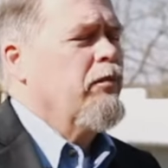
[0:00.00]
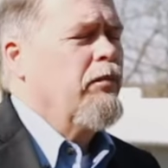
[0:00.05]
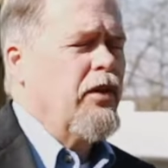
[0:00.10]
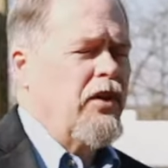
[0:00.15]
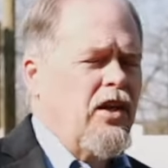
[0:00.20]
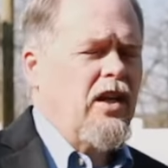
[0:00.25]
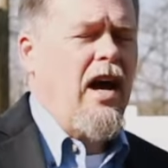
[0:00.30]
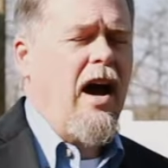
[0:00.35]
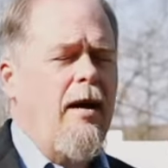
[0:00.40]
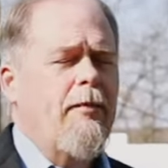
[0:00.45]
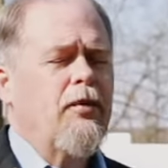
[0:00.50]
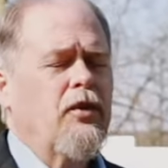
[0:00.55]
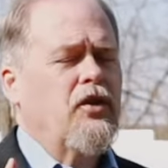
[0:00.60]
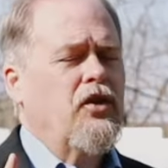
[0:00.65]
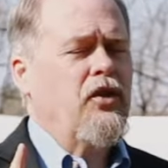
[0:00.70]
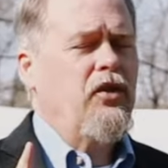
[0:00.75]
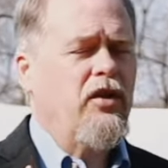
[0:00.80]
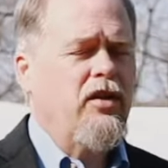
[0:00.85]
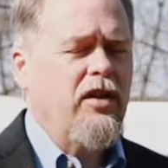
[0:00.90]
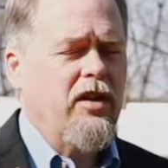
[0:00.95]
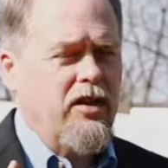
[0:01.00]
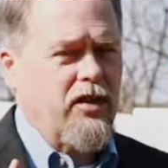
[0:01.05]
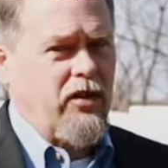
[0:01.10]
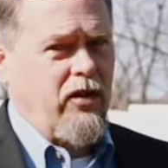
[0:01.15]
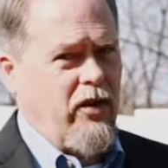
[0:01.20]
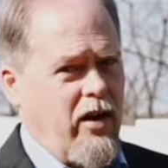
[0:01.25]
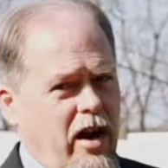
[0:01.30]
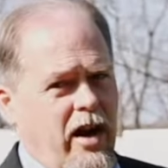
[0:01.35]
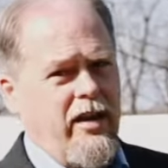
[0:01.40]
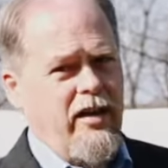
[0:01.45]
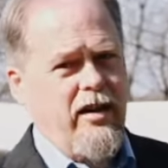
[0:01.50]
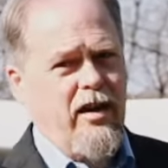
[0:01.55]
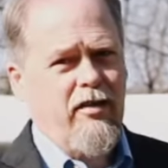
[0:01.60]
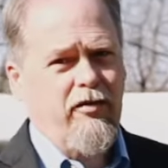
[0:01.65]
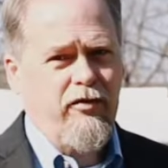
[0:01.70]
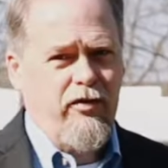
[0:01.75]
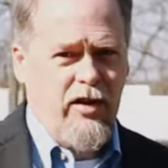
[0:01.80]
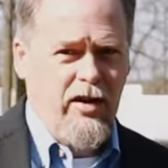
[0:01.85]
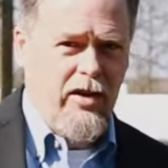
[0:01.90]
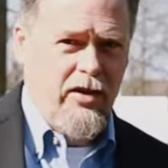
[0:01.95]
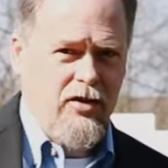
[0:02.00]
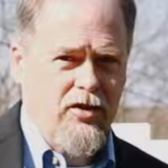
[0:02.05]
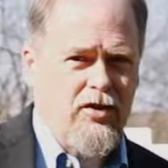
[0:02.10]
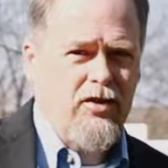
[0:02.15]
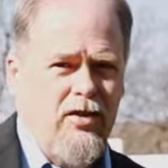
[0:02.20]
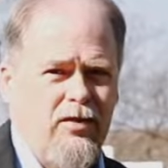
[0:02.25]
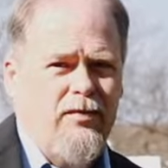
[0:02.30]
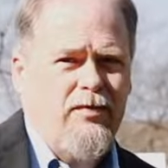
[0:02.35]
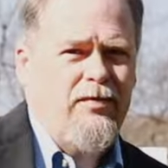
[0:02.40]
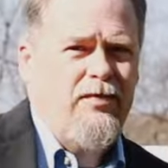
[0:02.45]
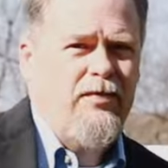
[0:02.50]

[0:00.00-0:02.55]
but the opportunities are not yet finished.